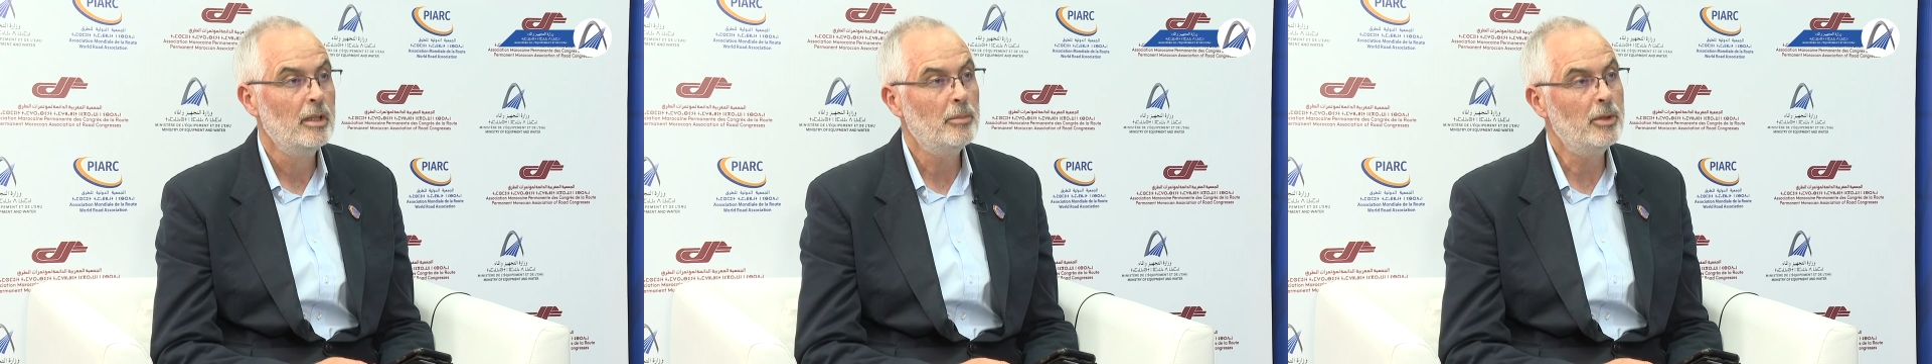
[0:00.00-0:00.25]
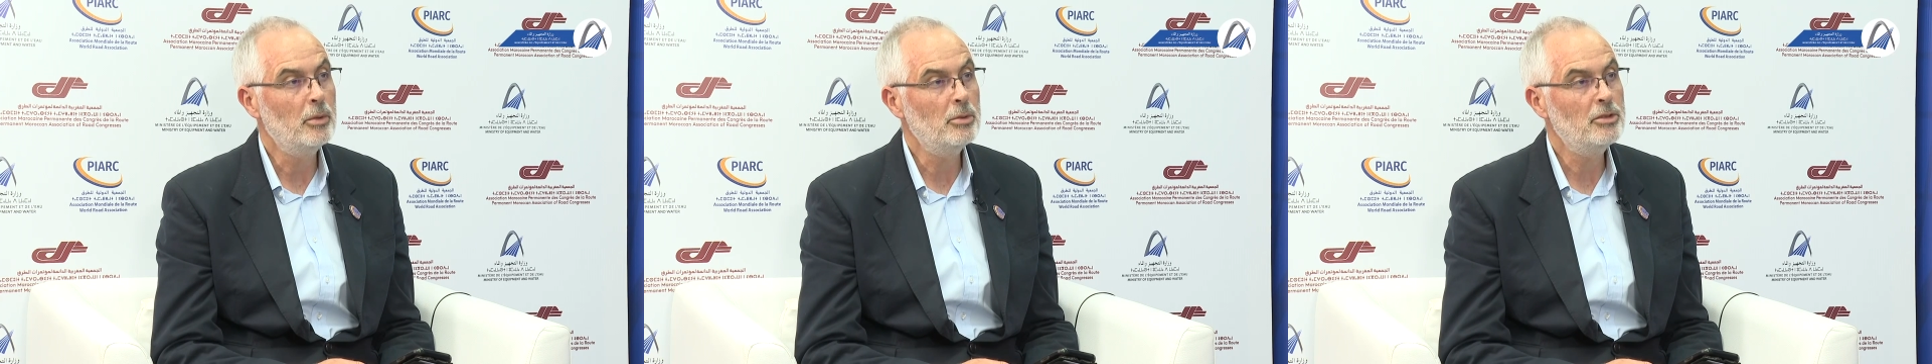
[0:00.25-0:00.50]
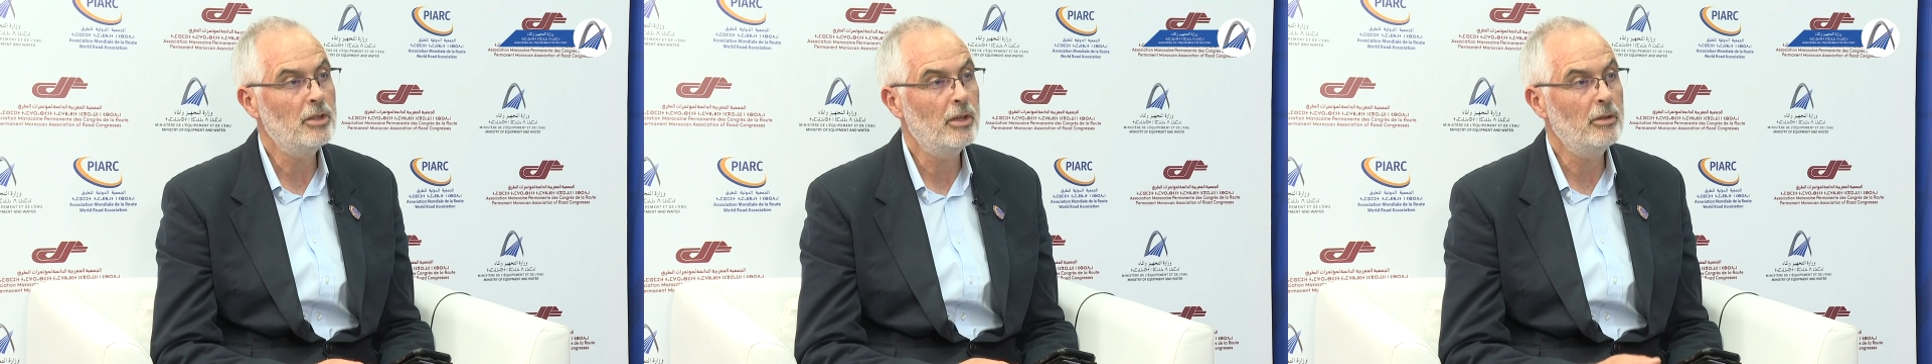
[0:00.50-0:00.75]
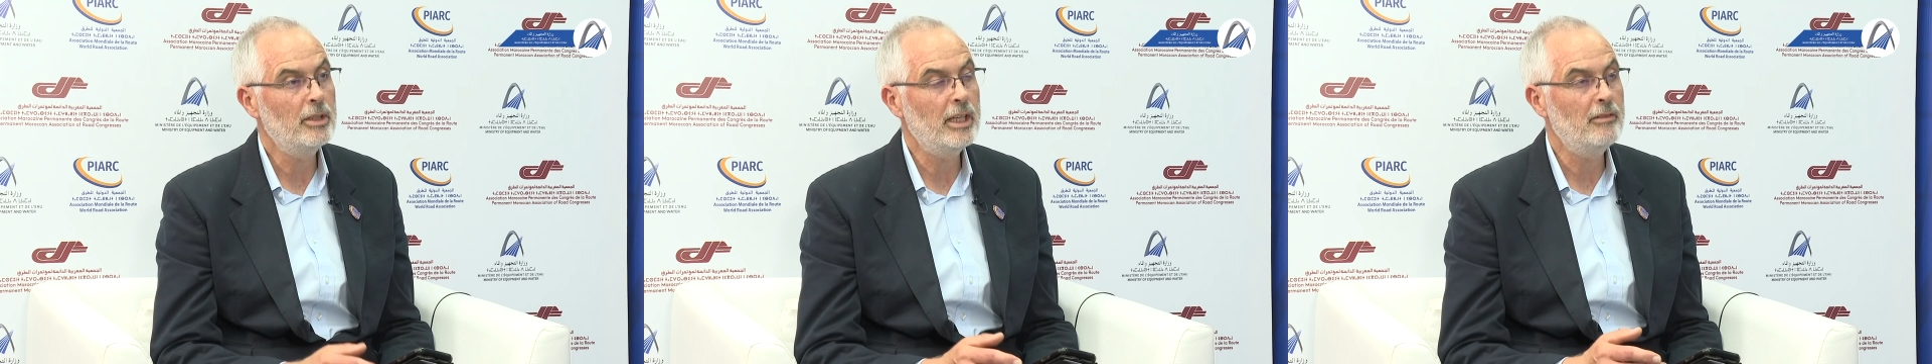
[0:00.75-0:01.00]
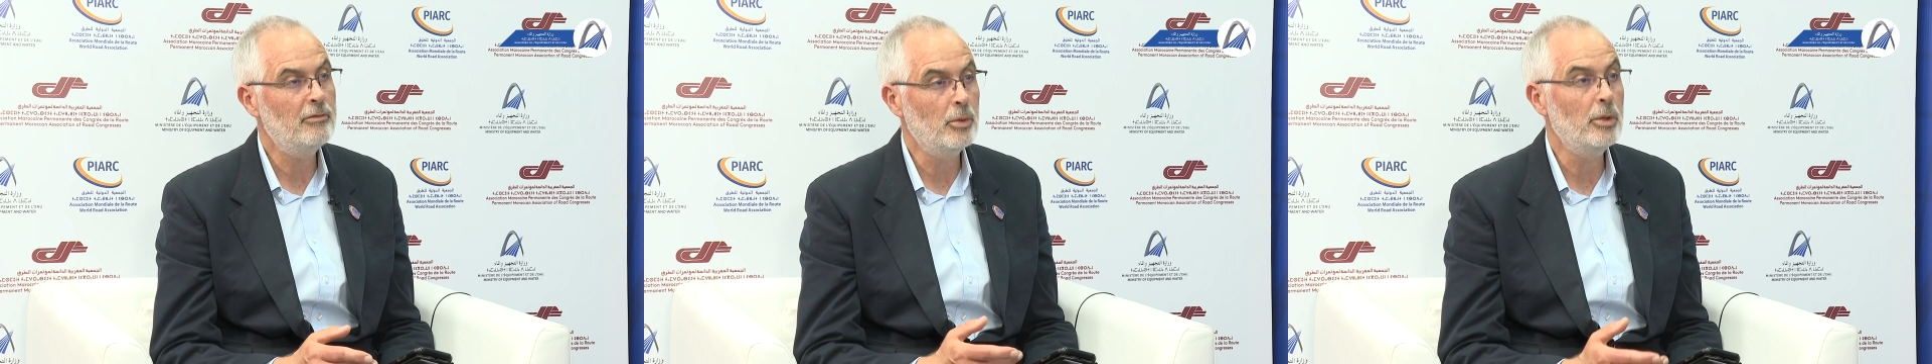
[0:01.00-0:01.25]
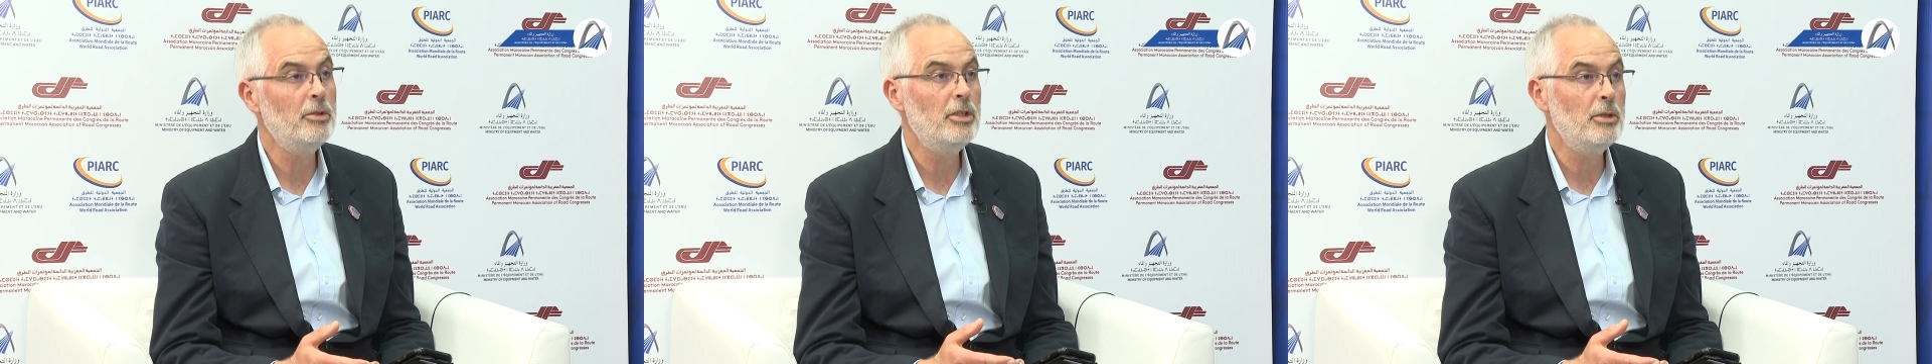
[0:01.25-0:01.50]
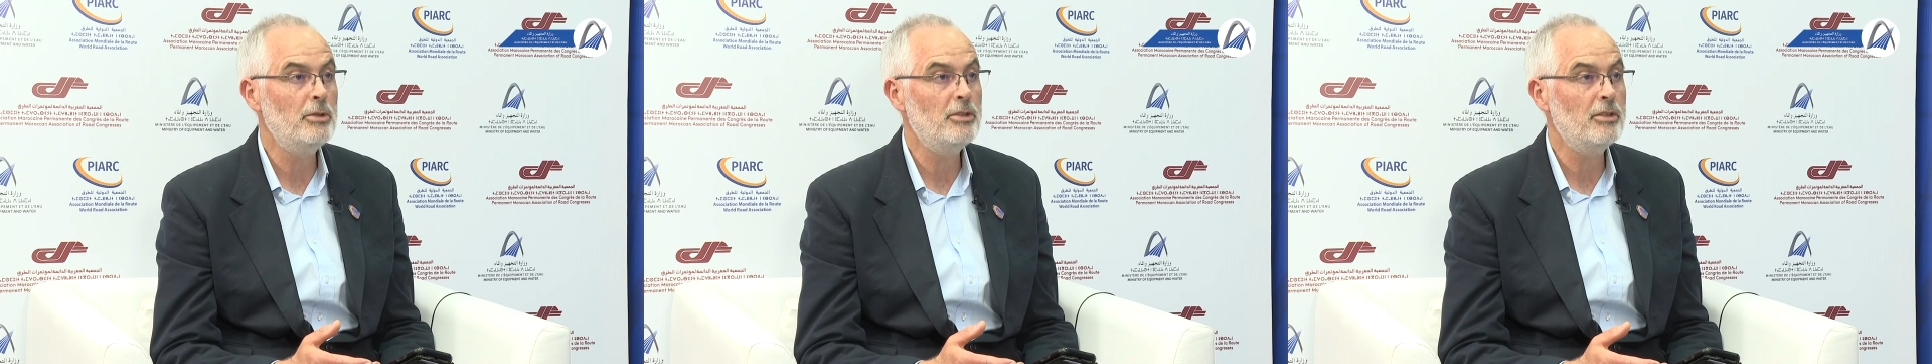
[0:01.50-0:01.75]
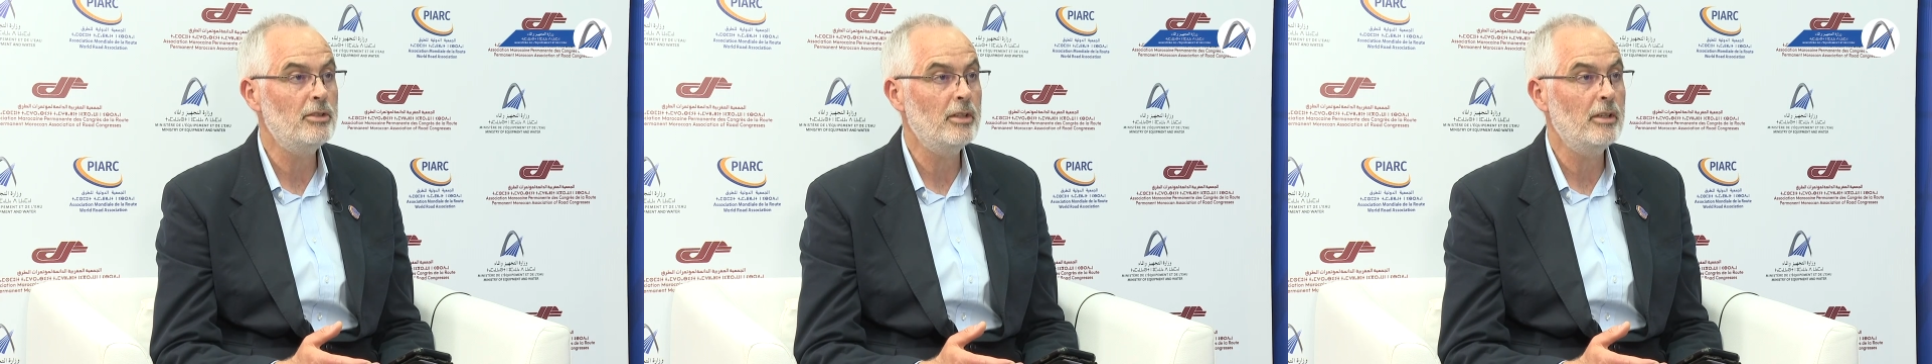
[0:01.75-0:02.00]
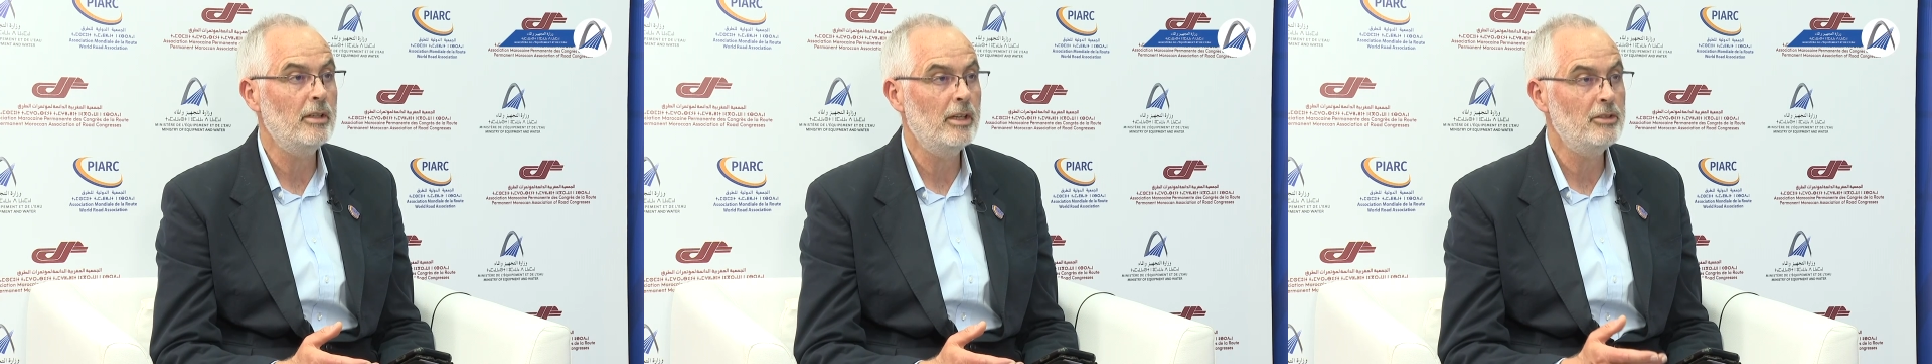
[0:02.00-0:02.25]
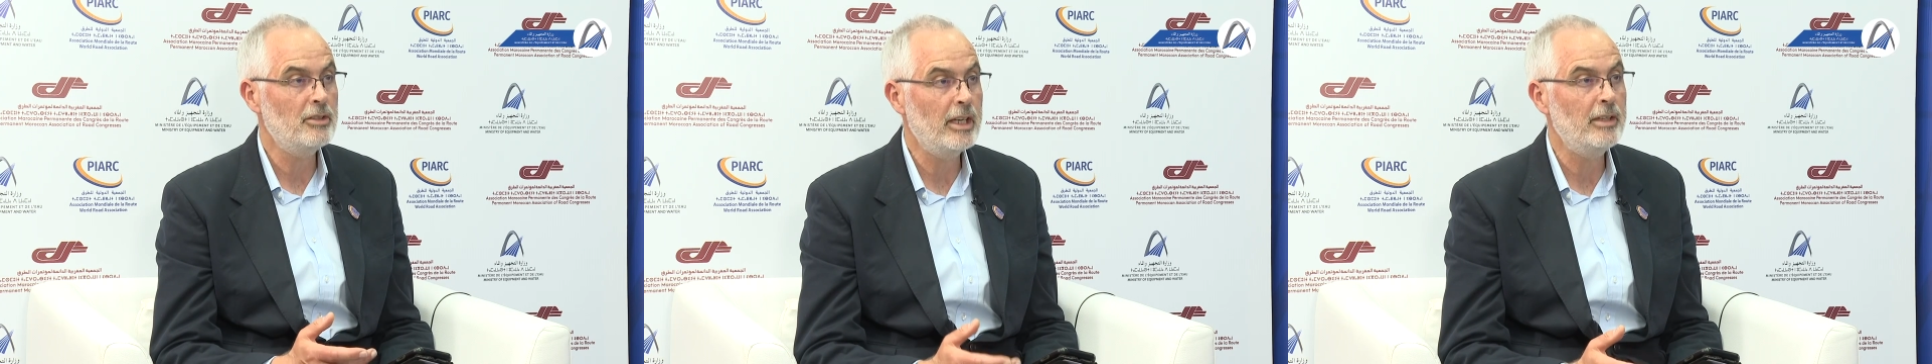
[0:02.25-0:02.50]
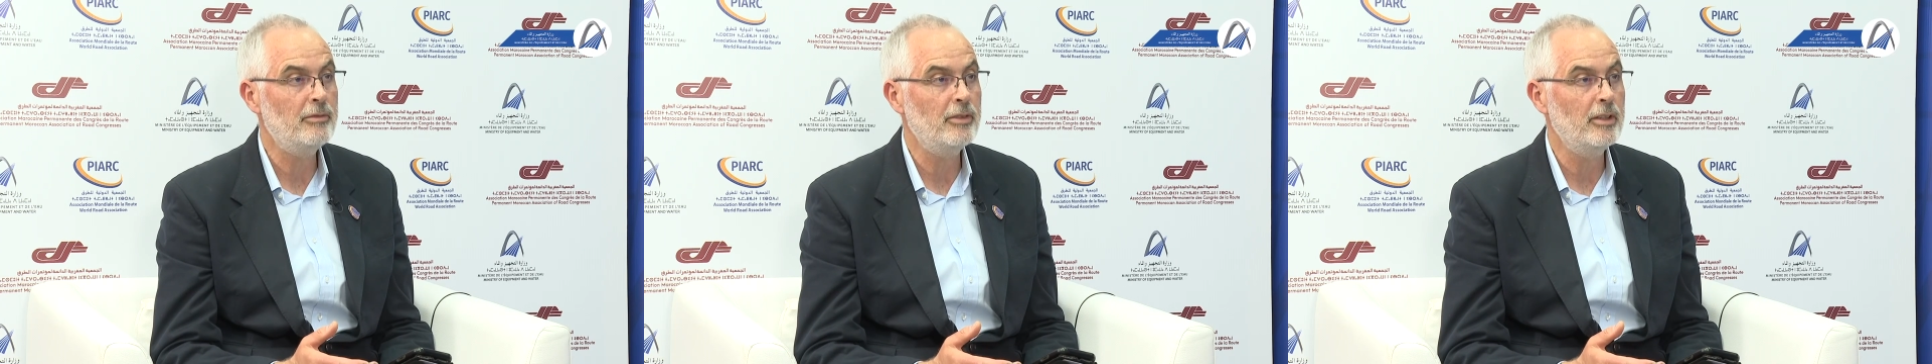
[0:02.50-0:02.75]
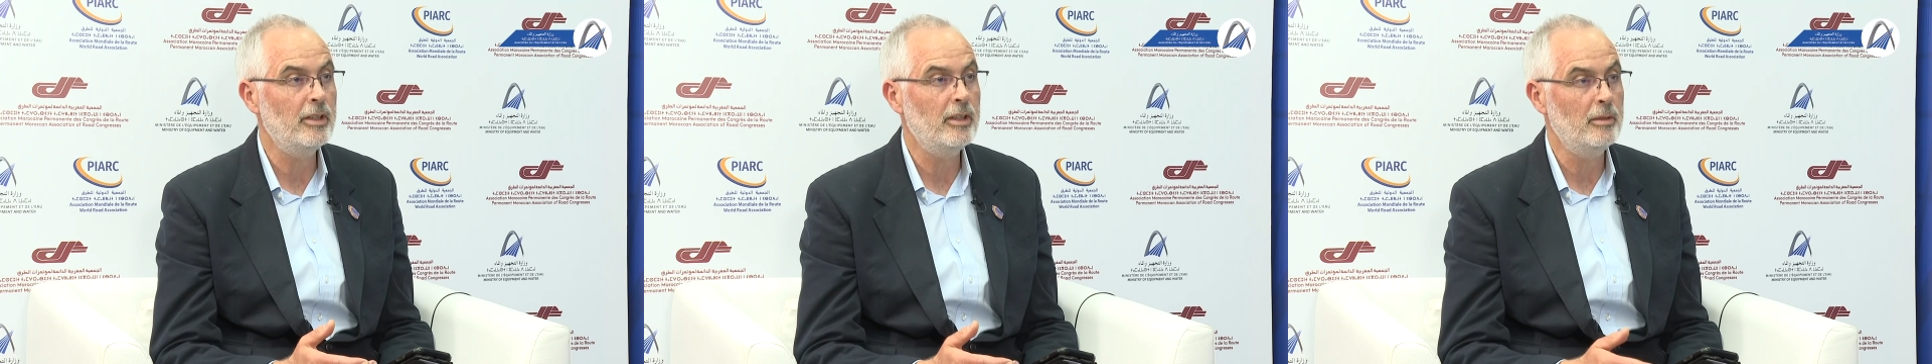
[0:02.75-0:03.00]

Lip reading: but also give road users a safer